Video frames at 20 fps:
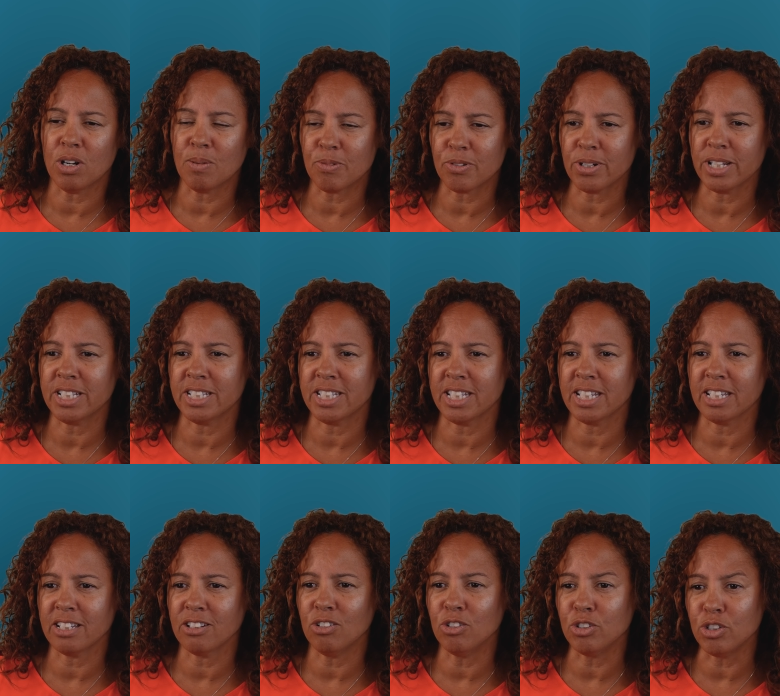
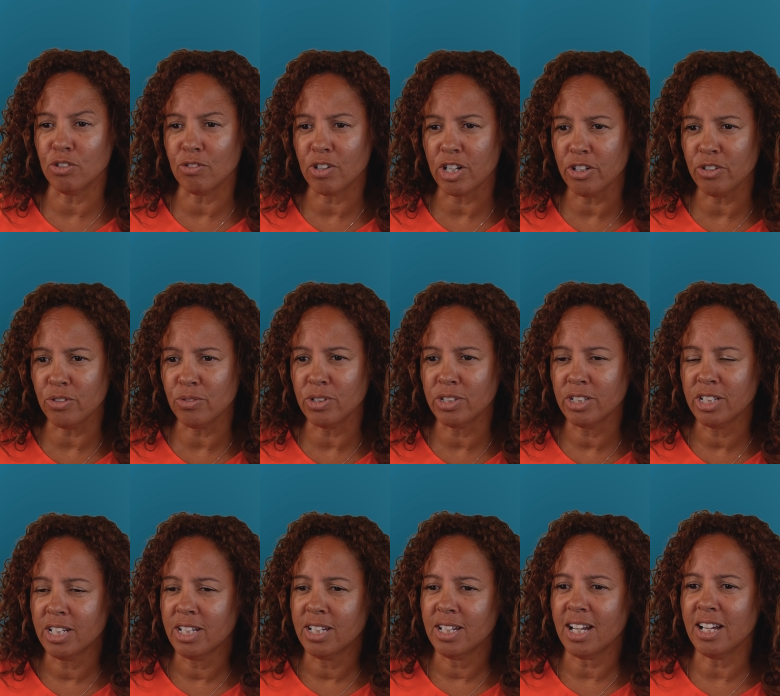operating on your own
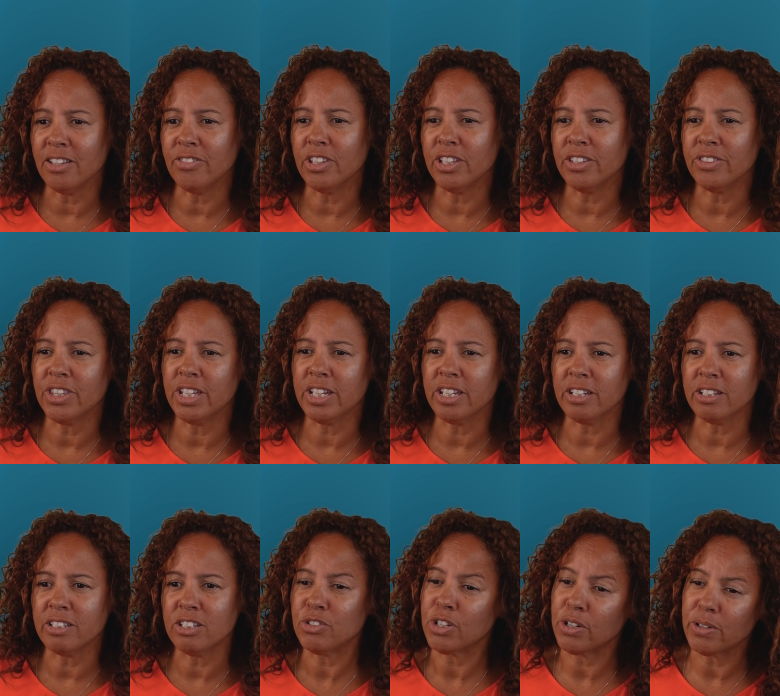and
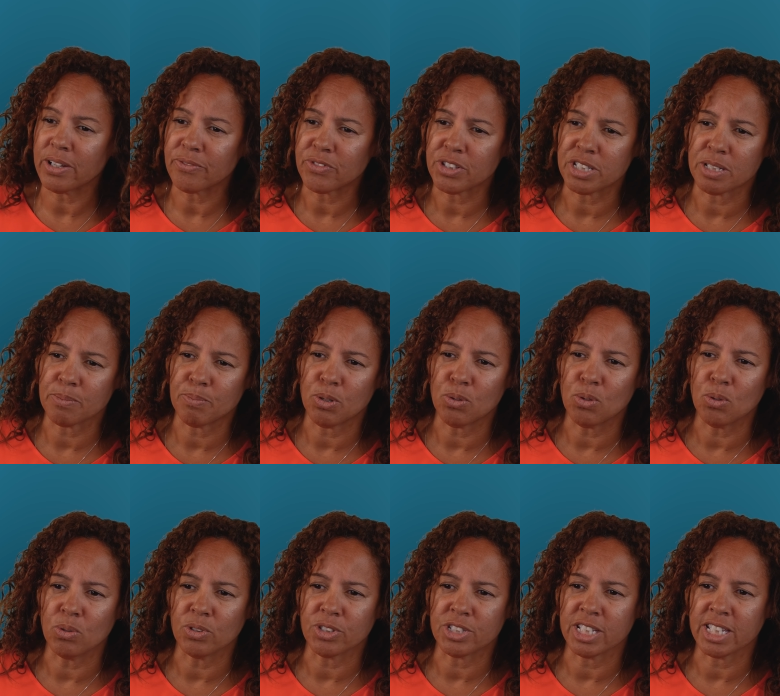that you don't have the
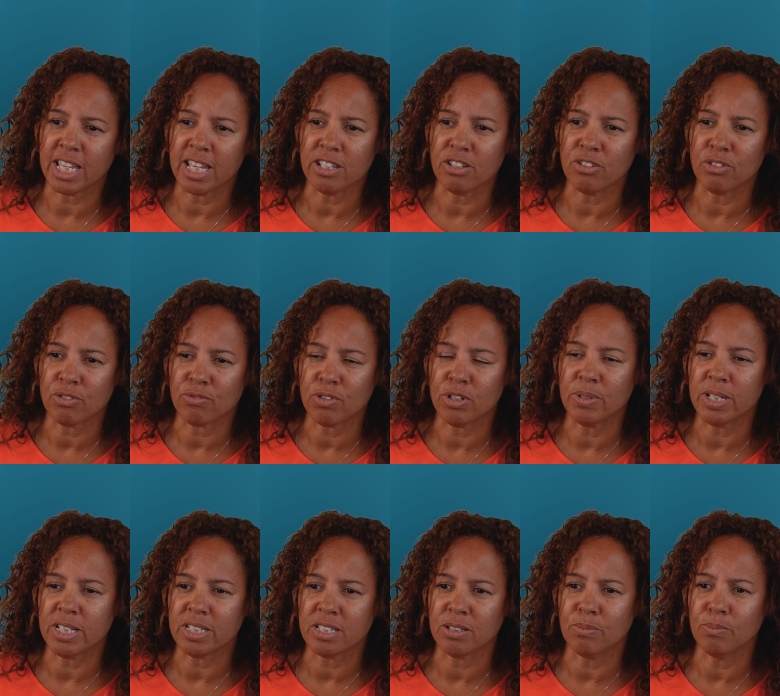support to get you through
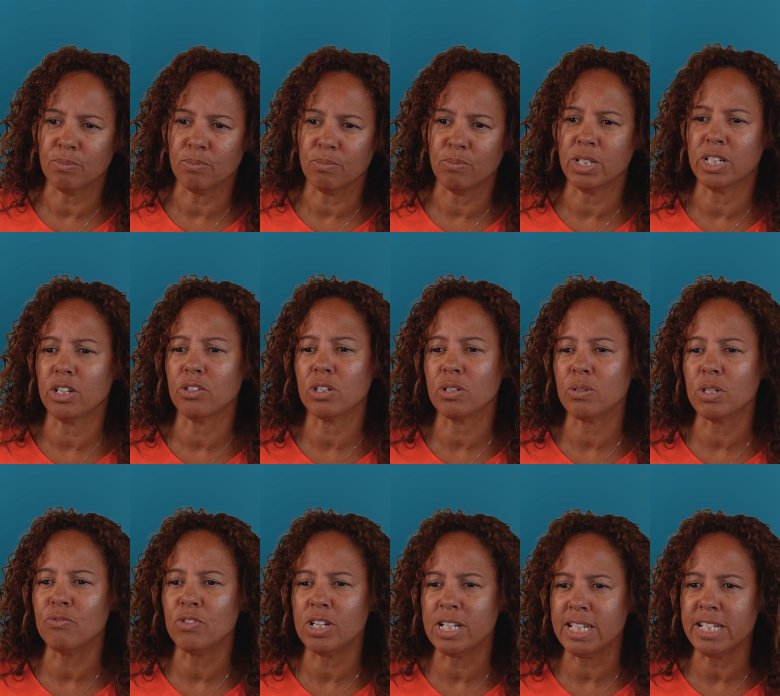it. And we know that
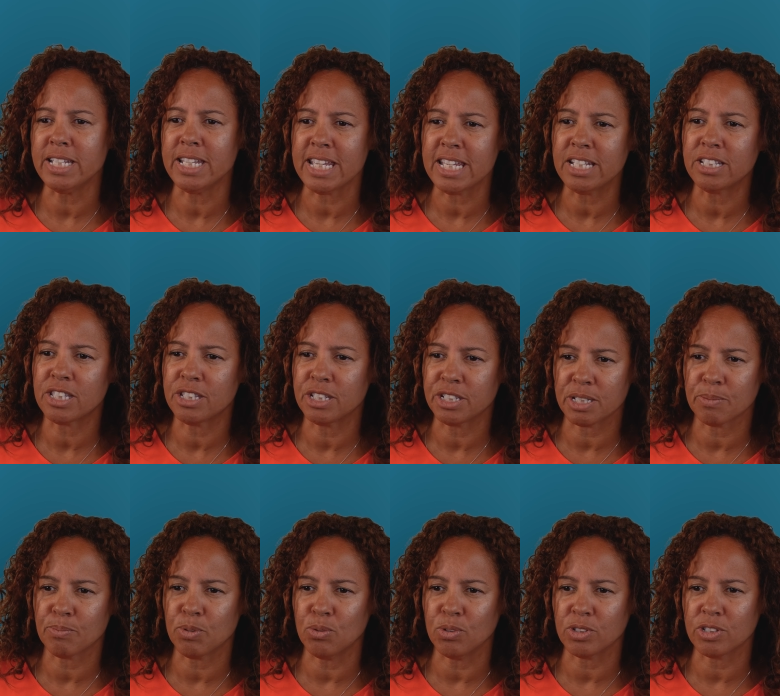you really need the
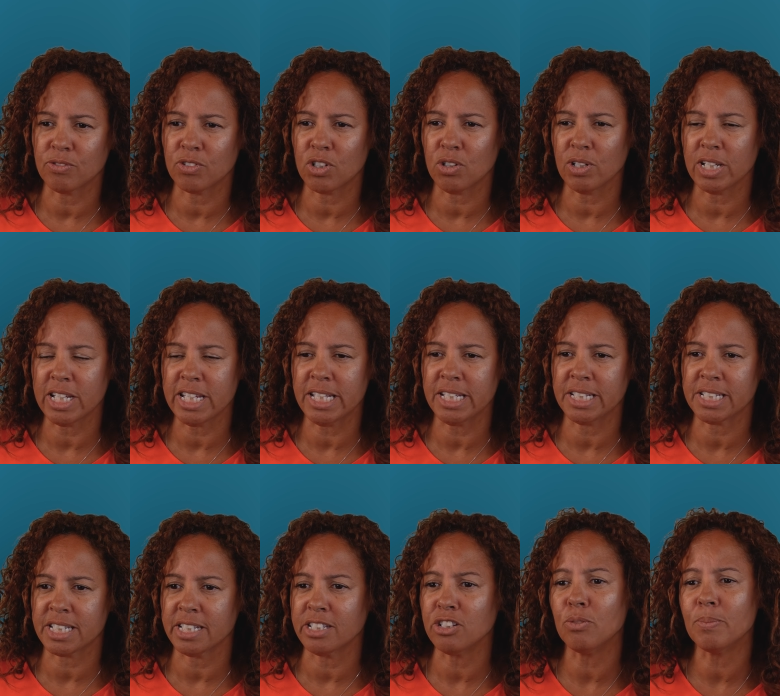support of
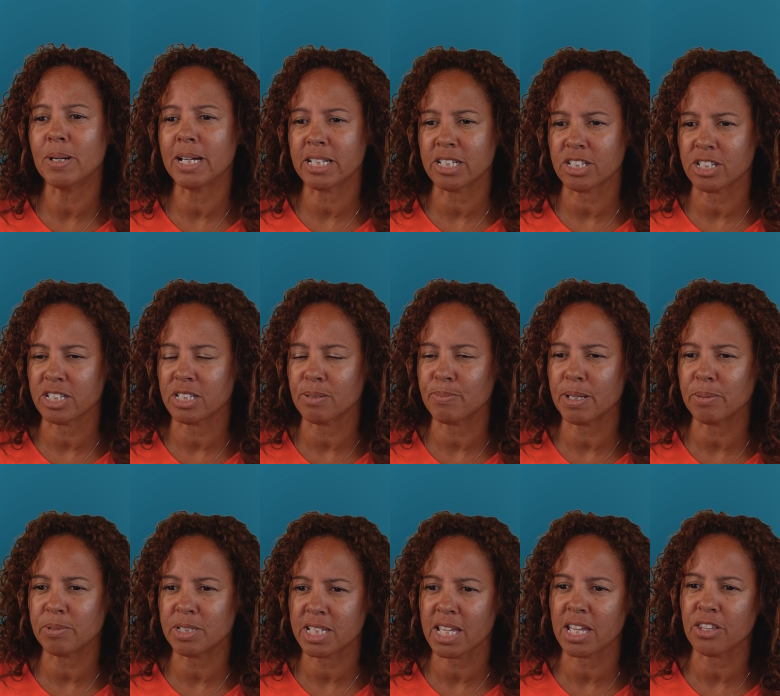colleagues and your manager to be
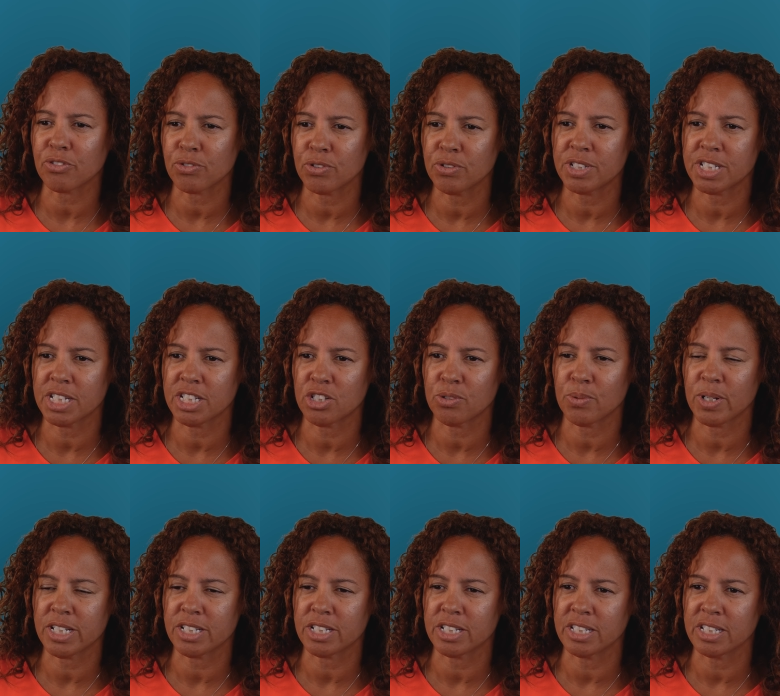able to get through
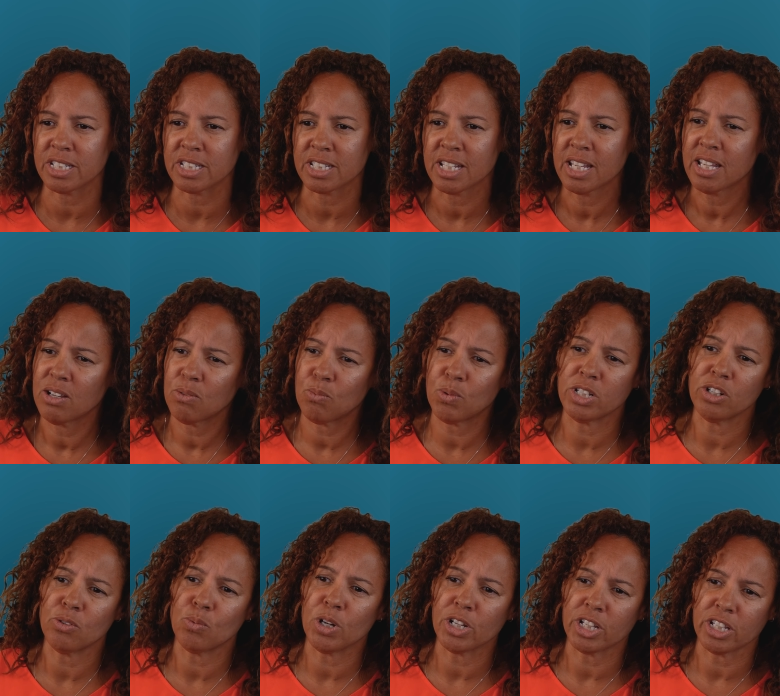situations. When
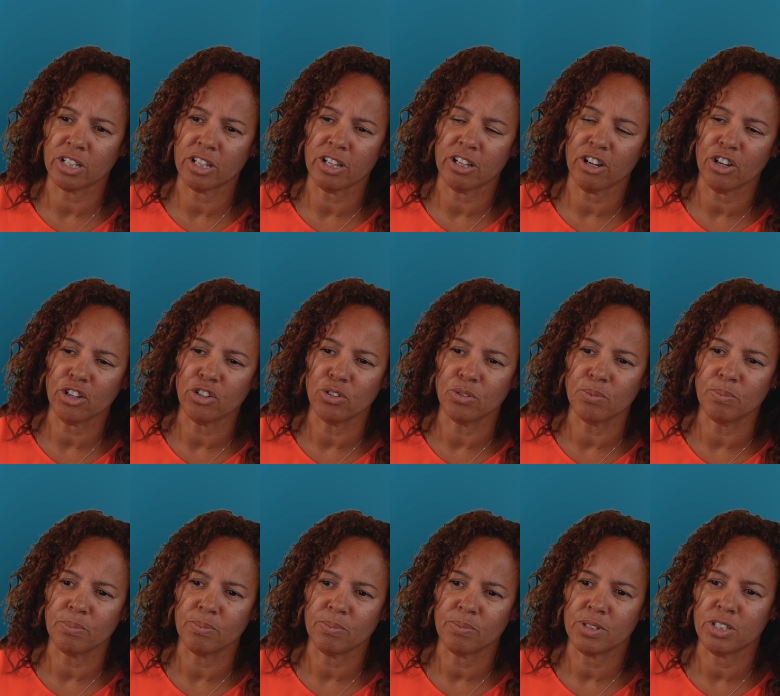you're working at
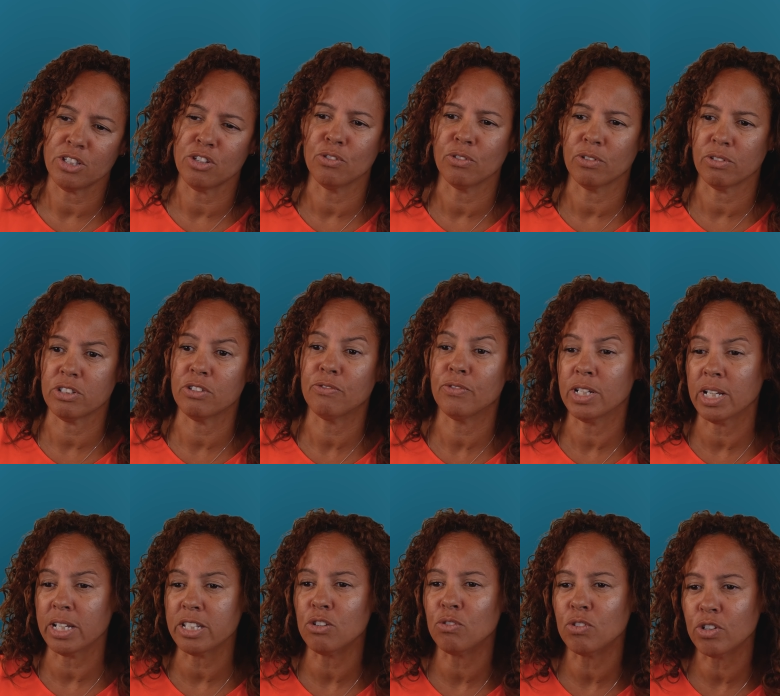home, you feel
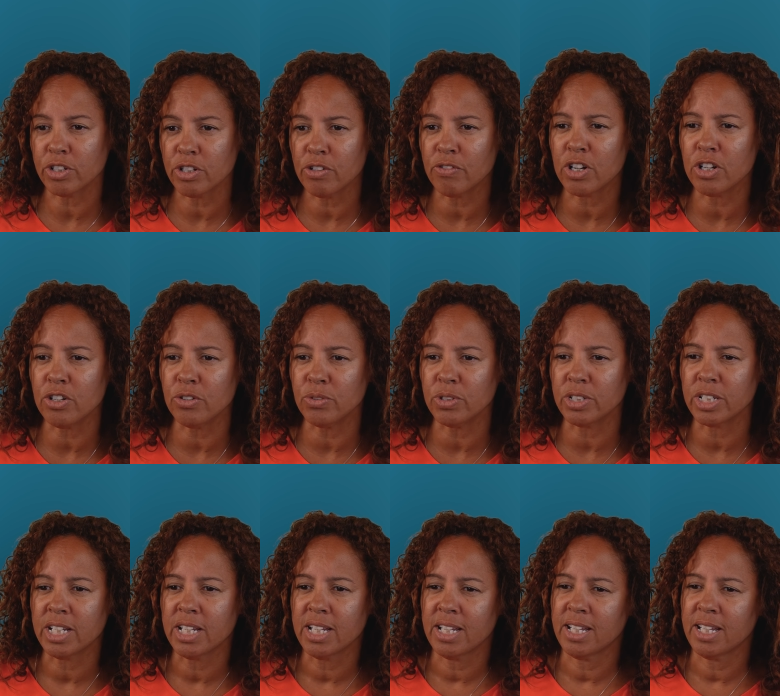like you're on your own.